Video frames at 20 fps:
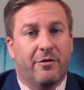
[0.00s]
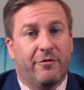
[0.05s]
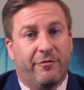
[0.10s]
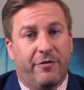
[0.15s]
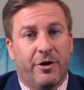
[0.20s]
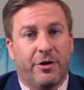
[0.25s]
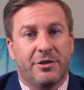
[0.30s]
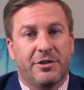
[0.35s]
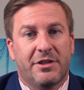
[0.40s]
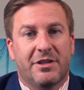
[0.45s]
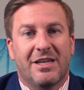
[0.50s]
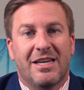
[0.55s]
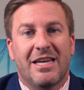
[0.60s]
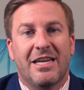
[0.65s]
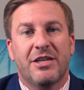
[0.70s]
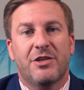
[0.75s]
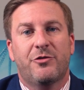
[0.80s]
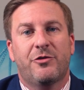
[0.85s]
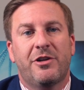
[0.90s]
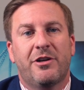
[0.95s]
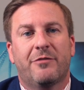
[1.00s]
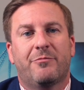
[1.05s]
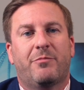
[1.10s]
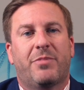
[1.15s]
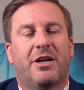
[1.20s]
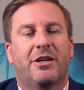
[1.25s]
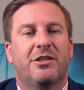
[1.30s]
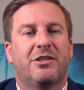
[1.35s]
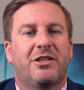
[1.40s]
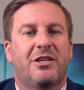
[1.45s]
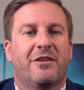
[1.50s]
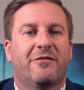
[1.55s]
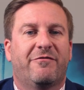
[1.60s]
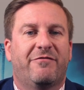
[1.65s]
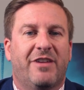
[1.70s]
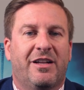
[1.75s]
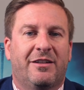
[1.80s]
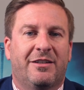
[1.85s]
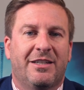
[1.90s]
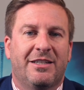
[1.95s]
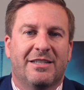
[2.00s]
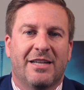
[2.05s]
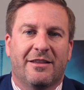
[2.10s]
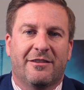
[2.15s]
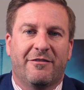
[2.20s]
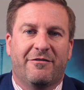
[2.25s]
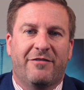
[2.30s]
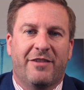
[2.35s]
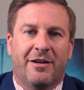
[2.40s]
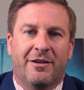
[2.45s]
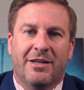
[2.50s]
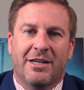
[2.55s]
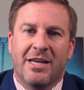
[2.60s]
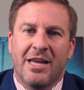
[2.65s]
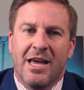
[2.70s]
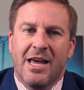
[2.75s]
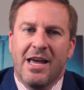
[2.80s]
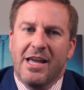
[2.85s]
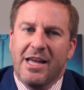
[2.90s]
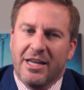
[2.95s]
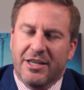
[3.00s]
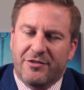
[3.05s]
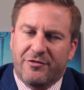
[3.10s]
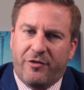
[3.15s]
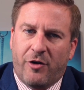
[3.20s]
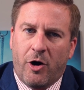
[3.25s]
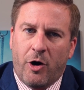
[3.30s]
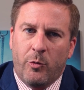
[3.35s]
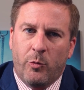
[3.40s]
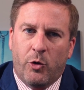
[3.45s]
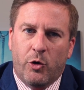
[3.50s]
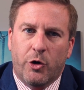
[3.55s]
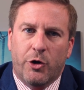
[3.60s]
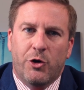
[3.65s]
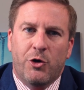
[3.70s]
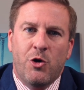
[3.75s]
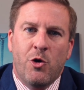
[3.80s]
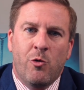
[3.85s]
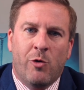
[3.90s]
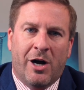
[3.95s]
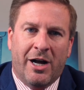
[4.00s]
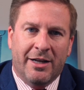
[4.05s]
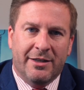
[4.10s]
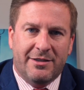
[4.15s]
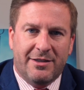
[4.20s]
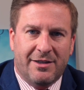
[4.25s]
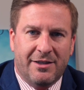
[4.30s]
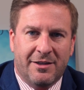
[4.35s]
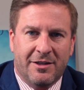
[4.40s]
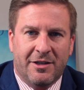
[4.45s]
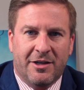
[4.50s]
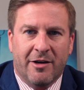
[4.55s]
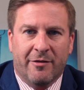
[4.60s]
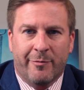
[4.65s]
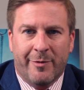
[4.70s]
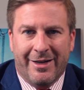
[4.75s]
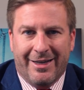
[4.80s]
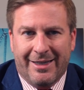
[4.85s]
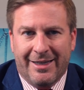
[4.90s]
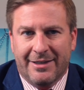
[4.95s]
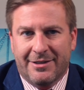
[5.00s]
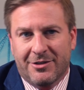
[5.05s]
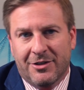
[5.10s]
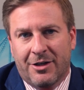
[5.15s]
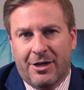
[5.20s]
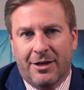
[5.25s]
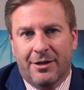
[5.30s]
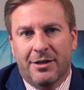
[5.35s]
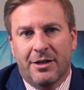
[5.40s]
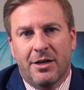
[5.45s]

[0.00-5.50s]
first, the history of punishing felonies at the founding is far more nuanced than the government lets on.